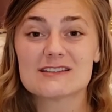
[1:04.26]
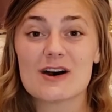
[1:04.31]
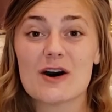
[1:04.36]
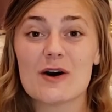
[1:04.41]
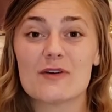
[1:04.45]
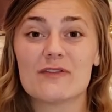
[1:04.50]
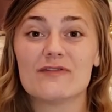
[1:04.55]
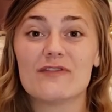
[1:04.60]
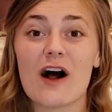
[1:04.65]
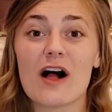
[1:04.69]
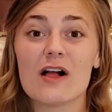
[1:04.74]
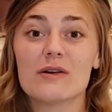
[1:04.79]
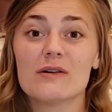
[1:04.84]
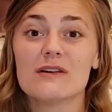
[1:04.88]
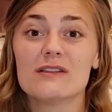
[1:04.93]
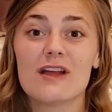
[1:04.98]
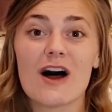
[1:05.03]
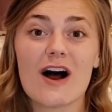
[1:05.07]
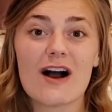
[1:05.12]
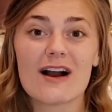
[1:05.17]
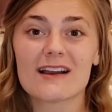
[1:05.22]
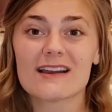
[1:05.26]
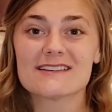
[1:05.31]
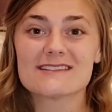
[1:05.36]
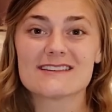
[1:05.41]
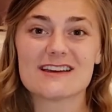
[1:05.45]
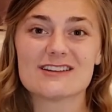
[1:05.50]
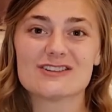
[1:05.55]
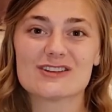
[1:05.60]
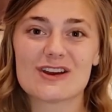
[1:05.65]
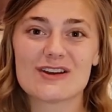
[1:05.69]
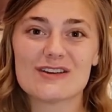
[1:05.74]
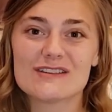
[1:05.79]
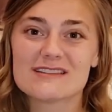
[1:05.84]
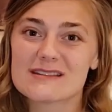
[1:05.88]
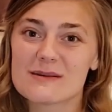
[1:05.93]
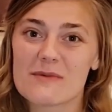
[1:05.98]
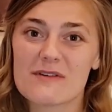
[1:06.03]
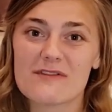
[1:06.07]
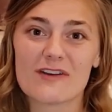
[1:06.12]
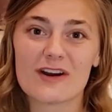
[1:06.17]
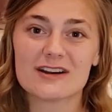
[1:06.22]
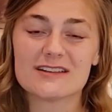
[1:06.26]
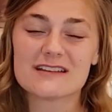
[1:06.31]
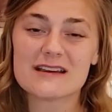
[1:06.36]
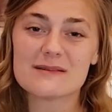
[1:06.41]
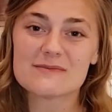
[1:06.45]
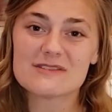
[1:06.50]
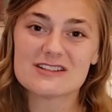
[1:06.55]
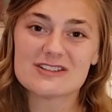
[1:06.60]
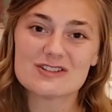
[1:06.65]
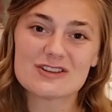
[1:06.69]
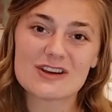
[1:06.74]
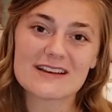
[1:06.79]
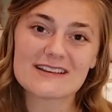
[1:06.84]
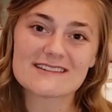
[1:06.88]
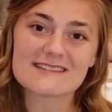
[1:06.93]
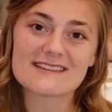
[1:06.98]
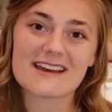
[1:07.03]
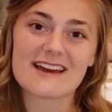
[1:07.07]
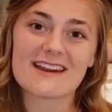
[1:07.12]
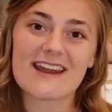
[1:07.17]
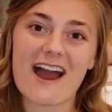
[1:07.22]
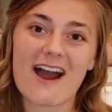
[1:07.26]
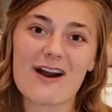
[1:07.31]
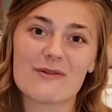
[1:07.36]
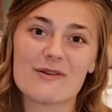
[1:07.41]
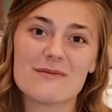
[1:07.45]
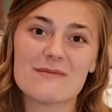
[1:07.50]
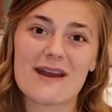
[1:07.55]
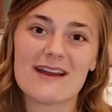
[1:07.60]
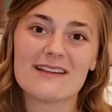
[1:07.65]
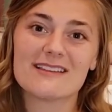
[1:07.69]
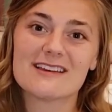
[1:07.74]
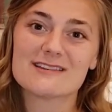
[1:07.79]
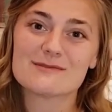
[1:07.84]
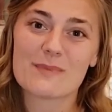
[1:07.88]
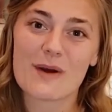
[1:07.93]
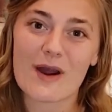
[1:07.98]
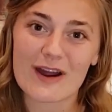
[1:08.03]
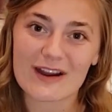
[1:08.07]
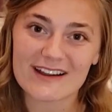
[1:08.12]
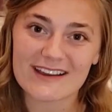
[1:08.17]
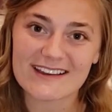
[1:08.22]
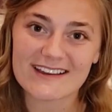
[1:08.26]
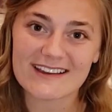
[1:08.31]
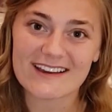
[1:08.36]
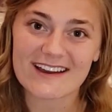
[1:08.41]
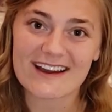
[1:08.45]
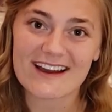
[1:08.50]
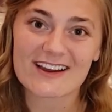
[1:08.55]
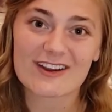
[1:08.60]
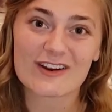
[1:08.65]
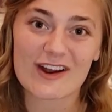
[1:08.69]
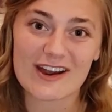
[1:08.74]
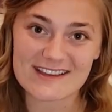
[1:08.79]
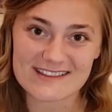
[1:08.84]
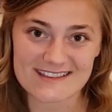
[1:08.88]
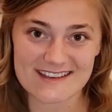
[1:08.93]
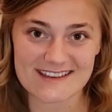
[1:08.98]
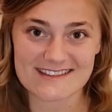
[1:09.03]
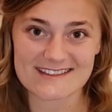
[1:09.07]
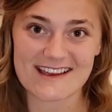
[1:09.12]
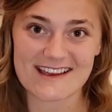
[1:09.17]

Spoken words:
So follow along as I show you some of our tips and tricks and how we made this party a great